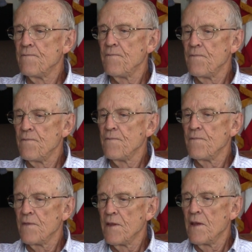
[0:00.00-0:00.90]

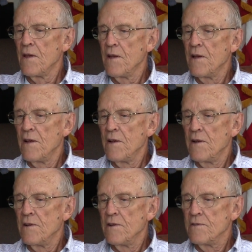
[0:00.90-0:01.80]

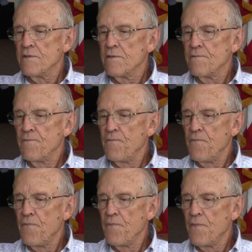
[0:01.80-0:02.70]

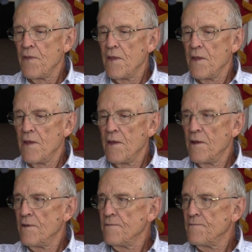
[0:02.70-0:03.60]
(silence)